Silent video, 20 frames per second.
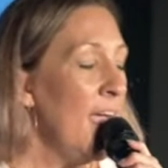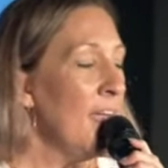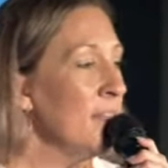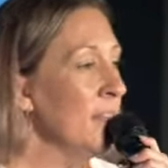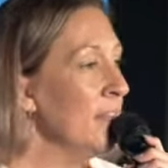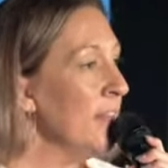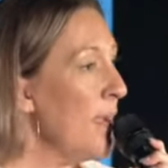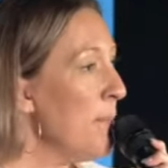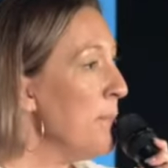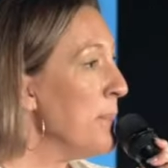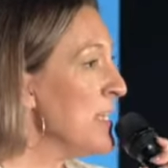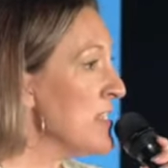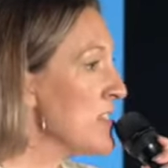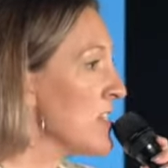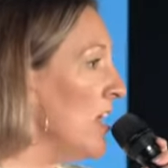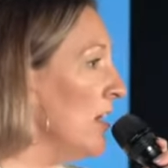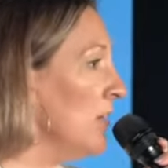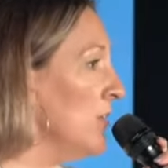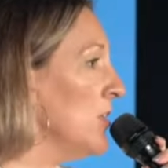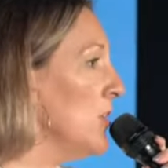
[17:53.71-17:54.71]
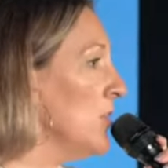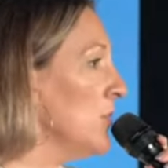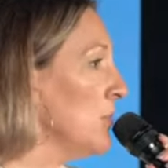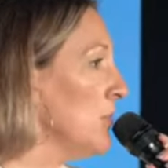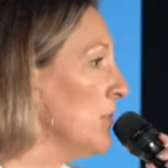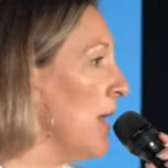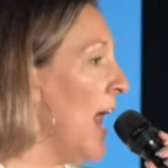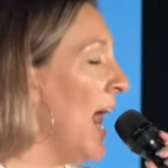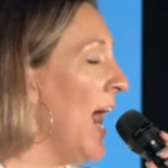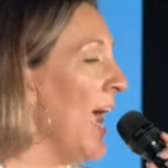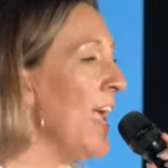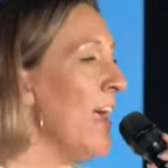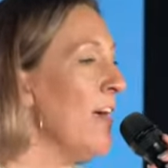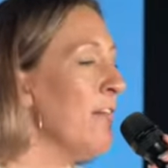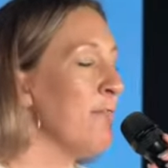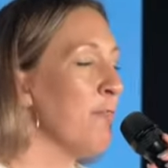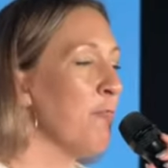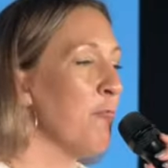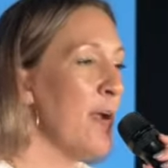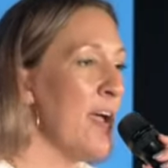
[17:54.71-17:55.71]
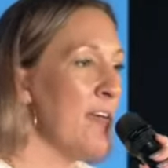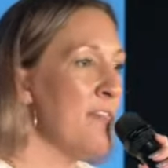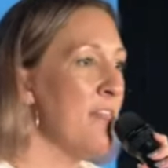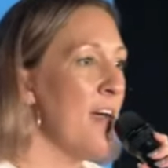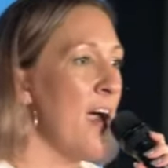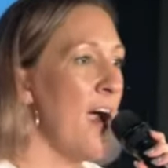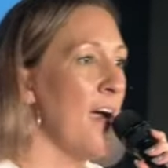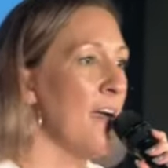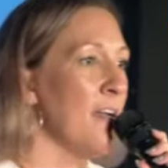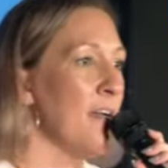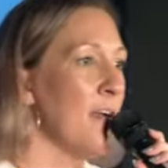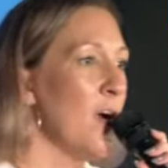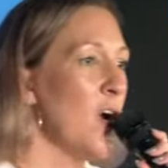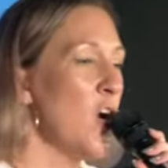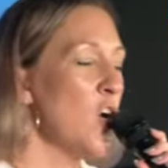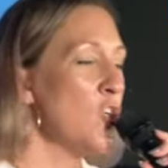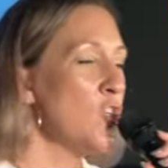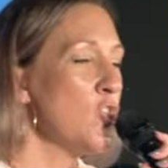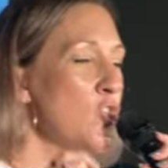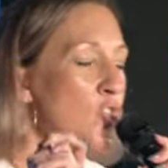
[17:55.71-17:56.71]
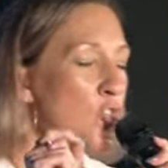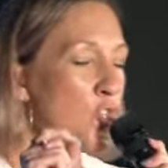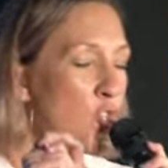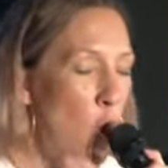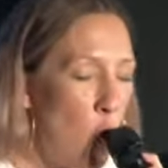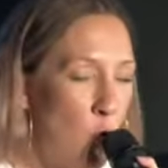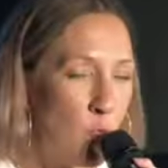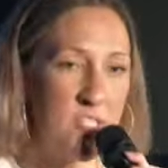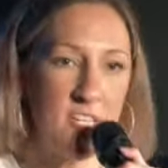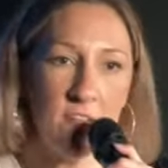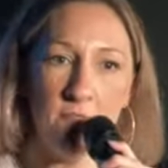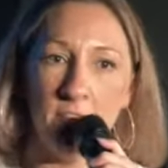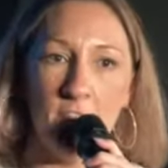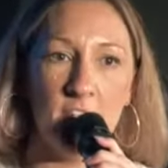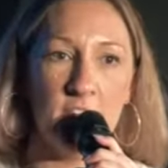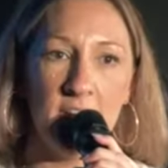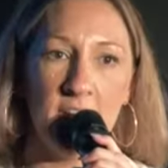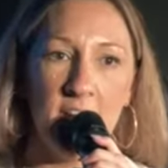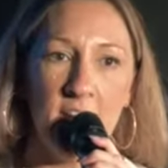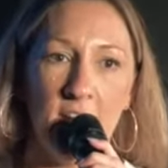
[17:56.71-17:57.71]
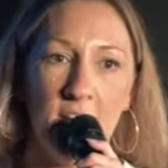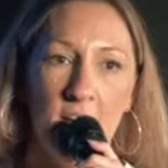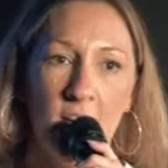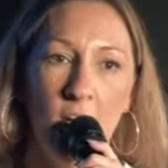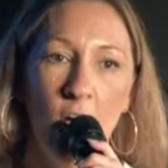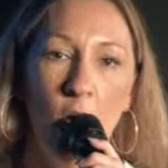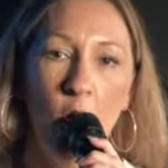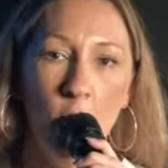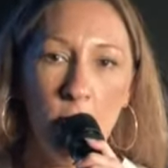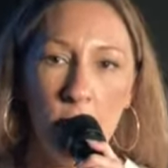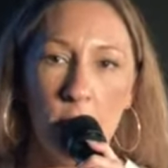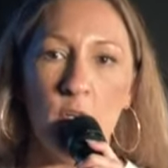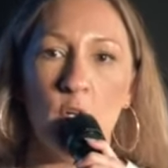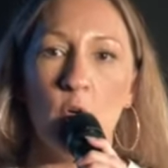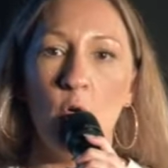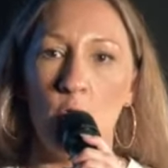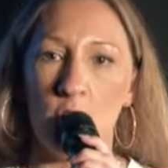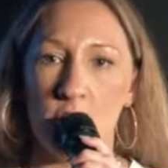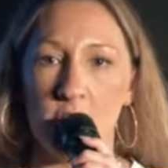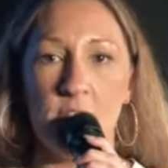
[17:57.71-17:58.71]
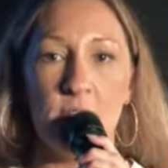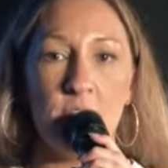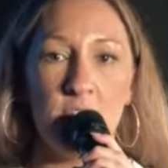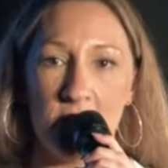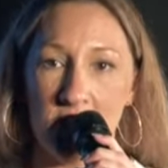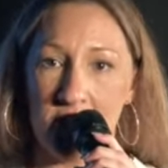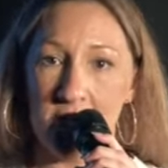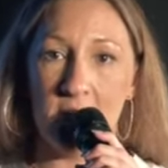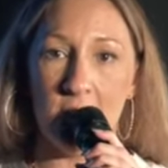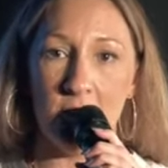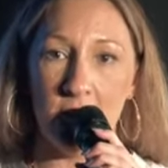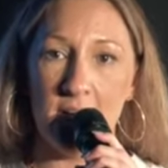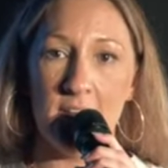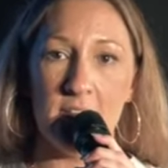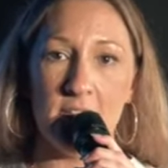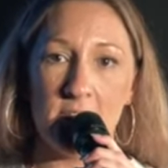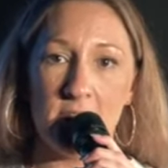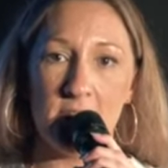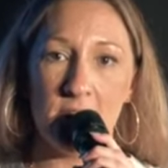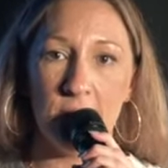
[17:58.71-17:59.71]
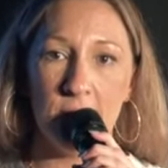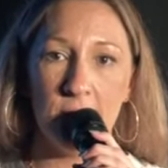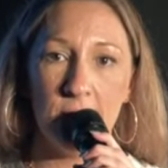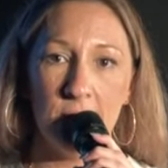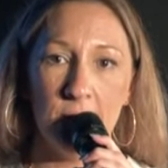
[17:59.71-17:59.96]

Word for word: And let me tell you, I have read that so differently over the course of this series.